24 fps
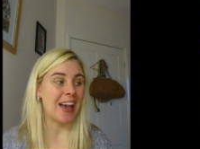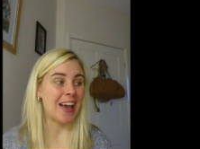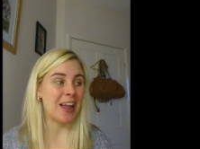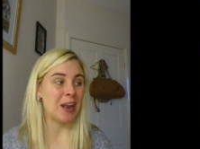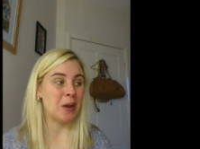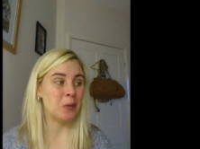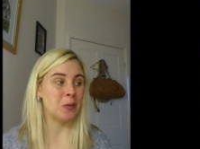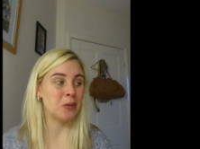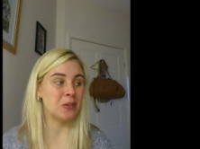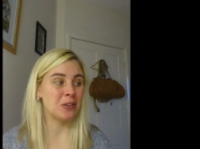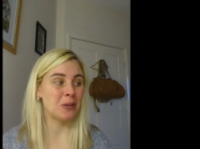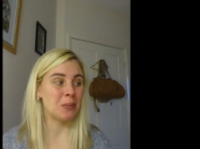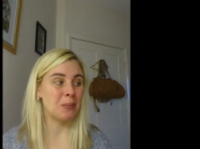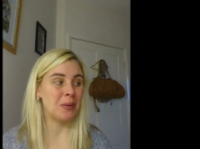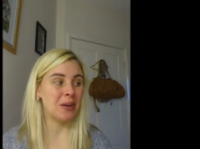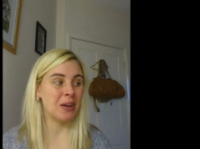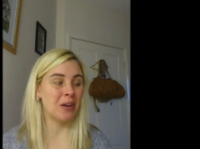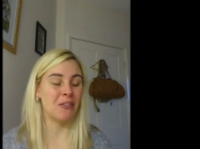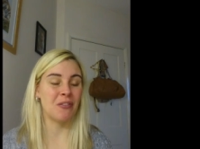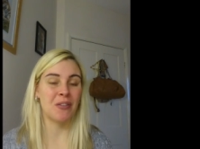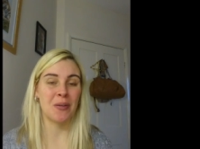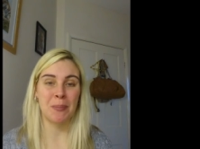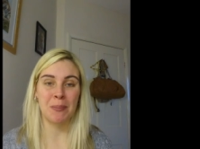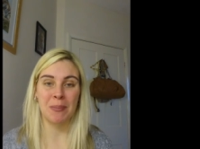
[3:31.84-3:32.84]
and it was a
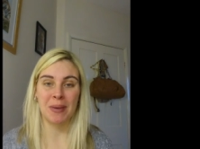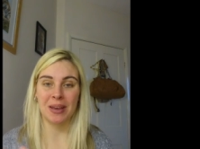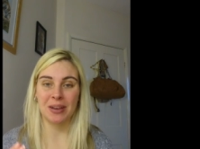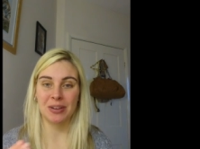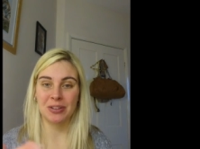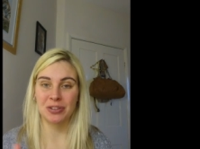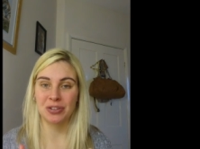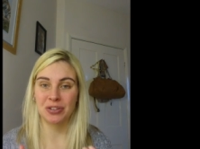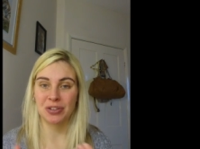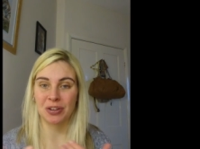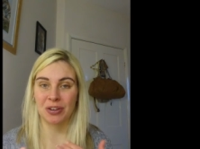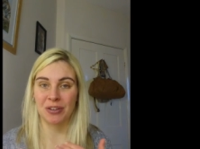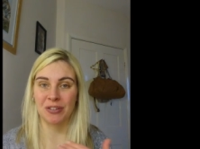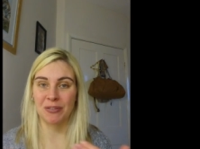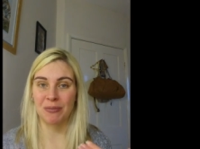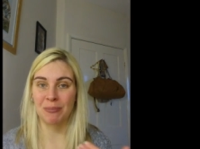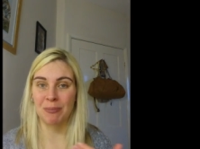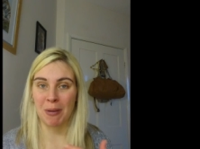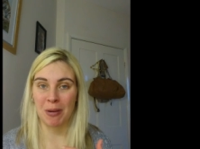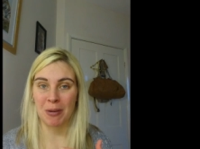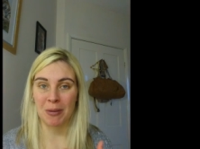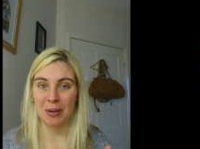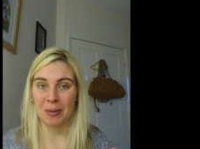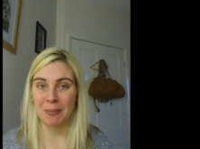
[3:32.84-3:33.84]
bit of a mixture of
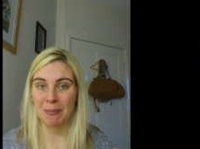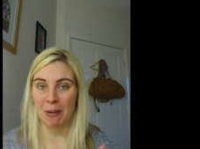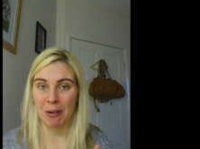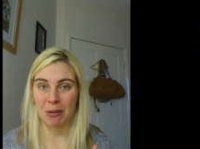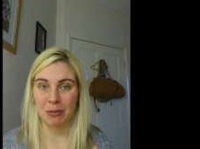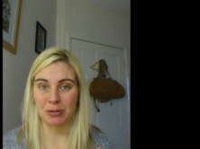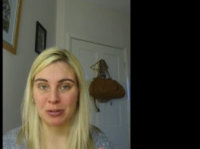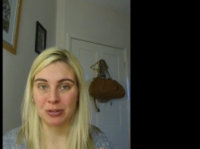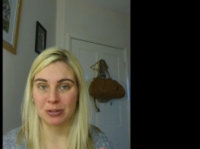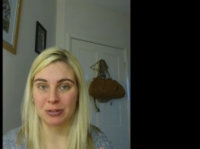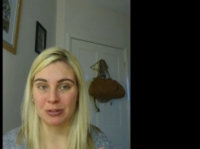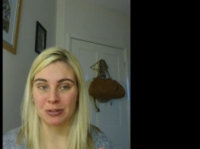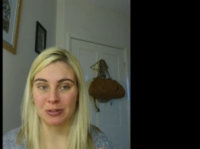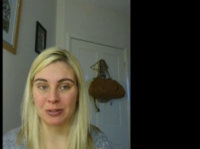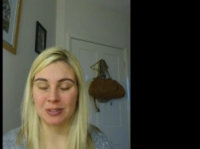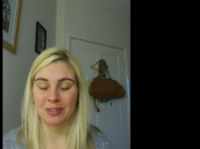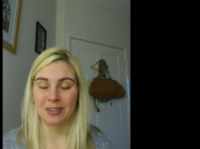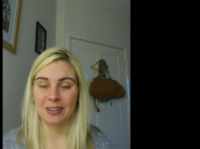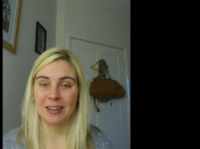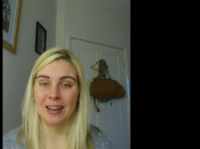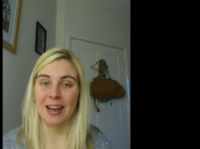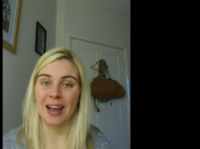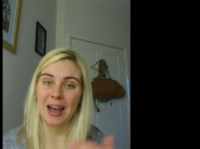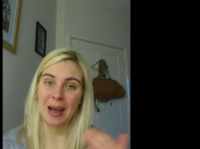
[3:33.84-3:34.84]
emotions.